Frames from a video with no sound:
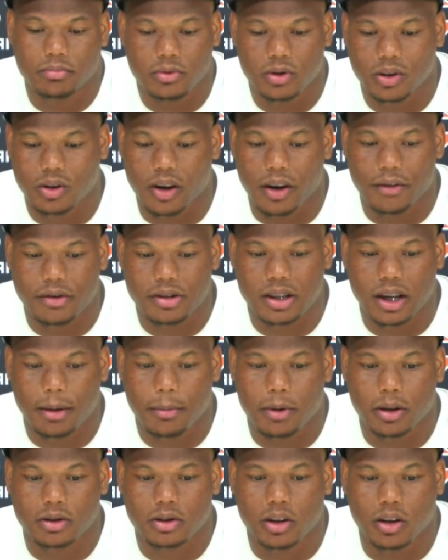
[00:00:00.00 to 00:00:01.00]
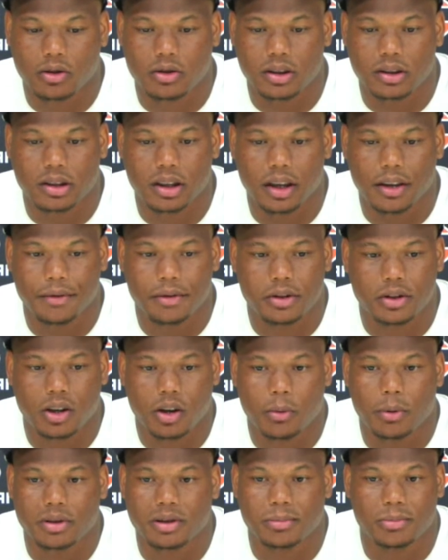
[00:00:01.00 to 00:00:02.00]
you know, every time I talk to Tev, it's
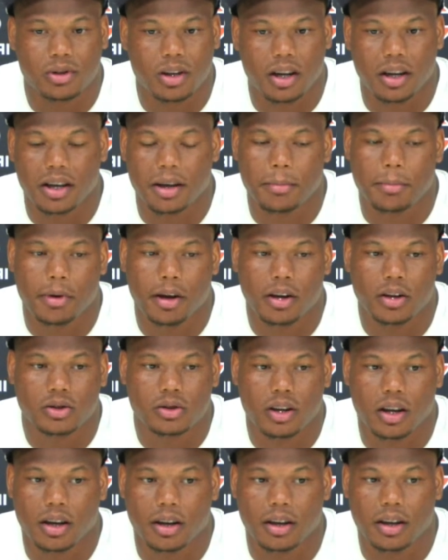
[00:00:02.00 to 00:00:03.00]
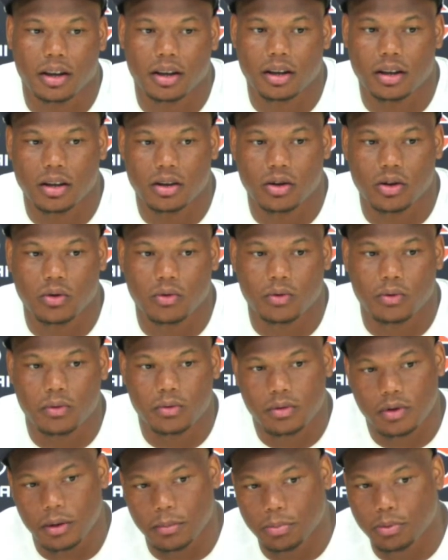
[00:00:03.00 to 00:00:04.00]
always I'm trying to get better, trying to, you know,
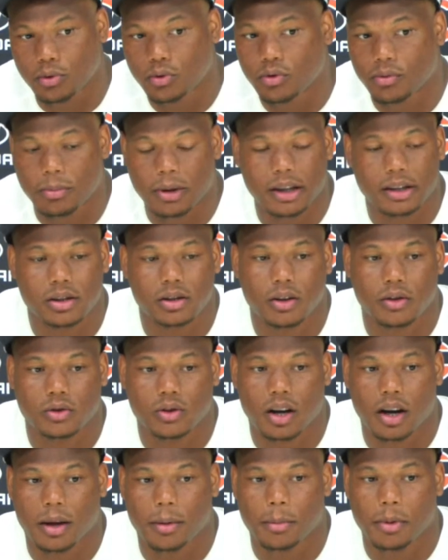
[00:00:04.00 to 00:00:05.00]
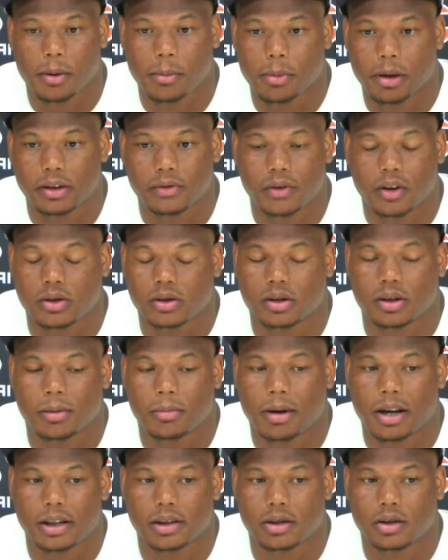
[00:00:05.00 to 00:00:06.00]
improve myself so that I can be the best version of
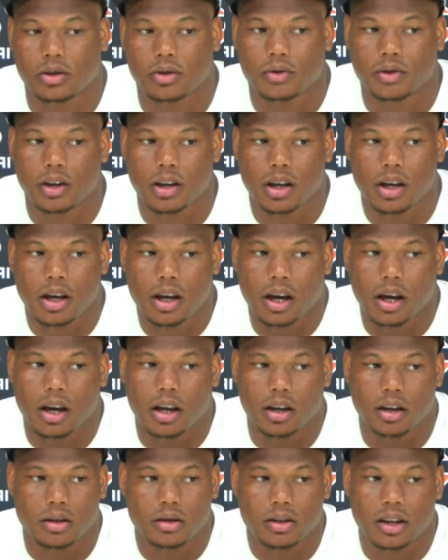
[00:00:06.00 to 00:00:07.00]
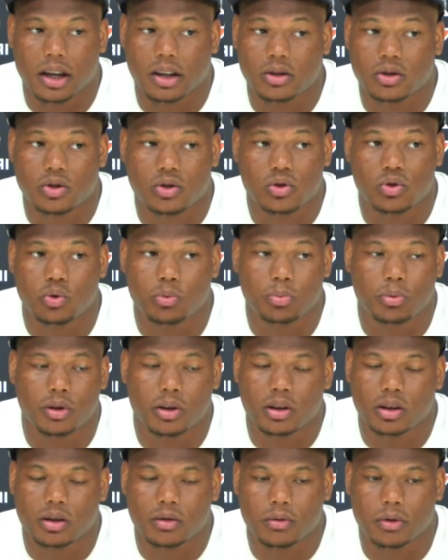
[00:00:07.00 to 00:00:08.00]
myself. And that's
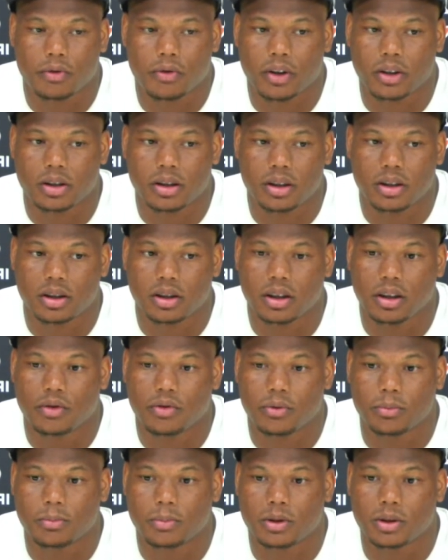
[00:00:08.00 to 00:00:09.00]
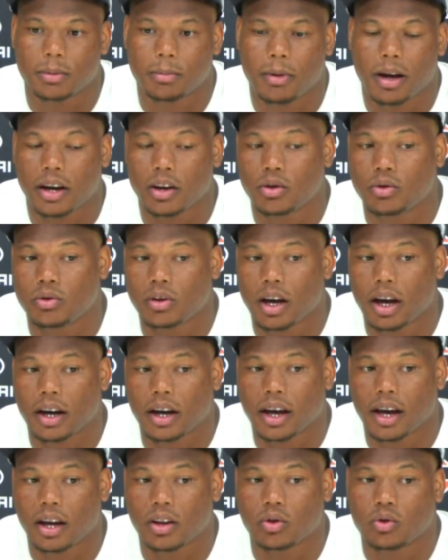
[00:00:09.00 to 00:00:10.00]
super refreshing to see from somebody who
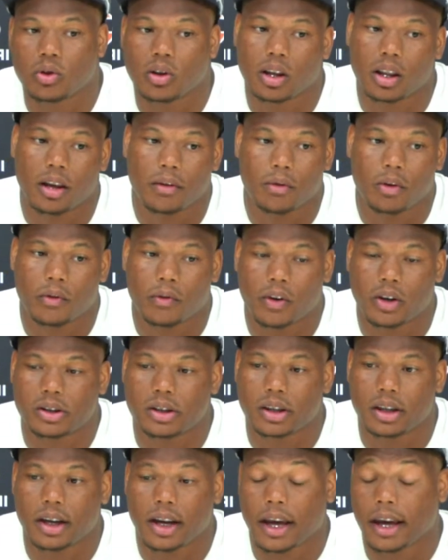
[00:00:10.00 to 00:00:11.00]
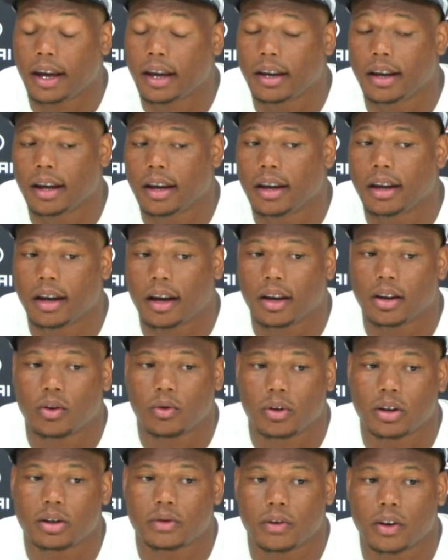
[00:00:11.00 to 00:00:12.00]
kind of handled the level of adversity that he did
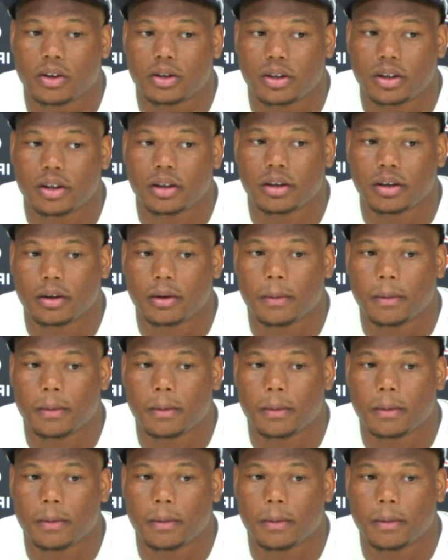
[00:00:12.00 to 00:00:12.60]
handle in his first year.